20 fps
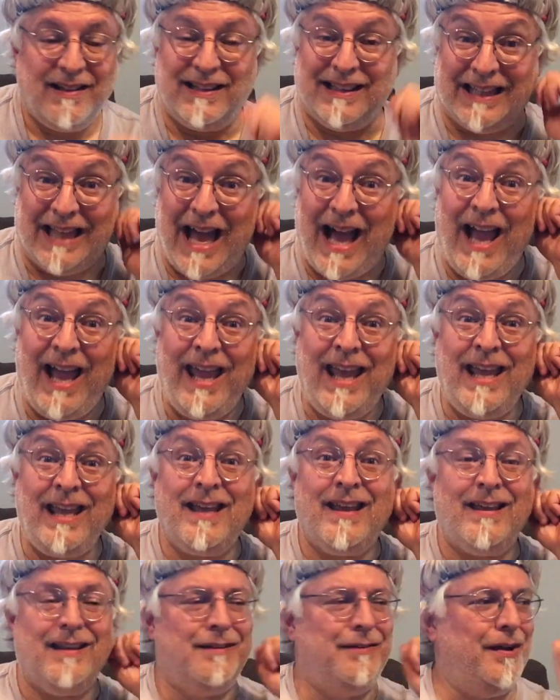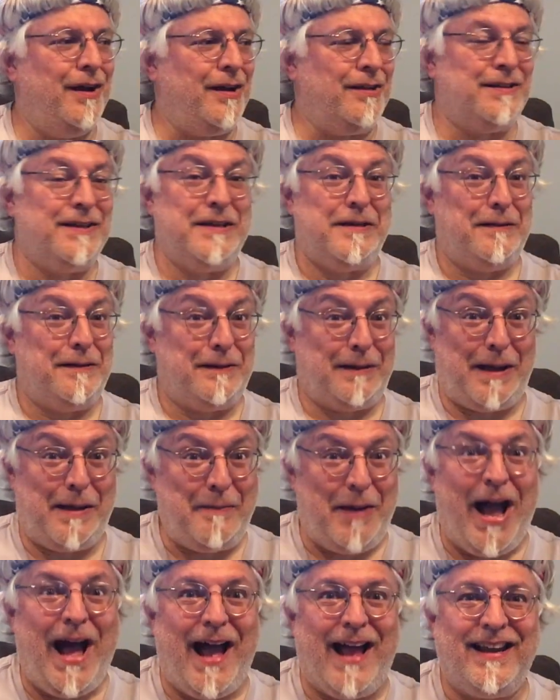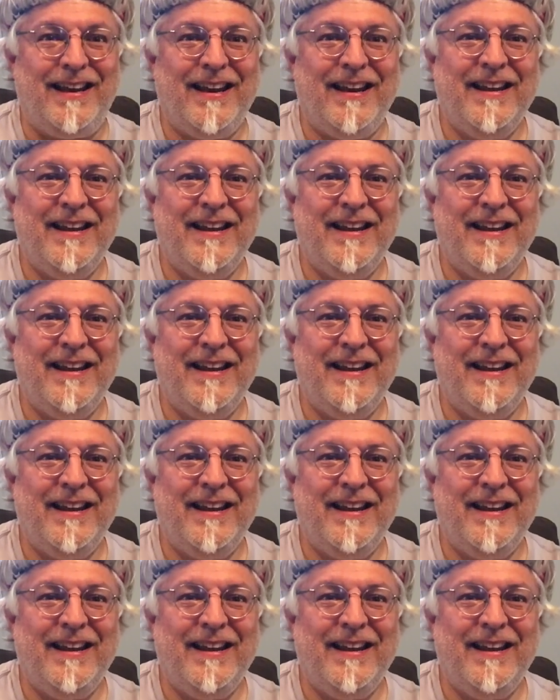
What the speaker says: Lying? Huh, come on.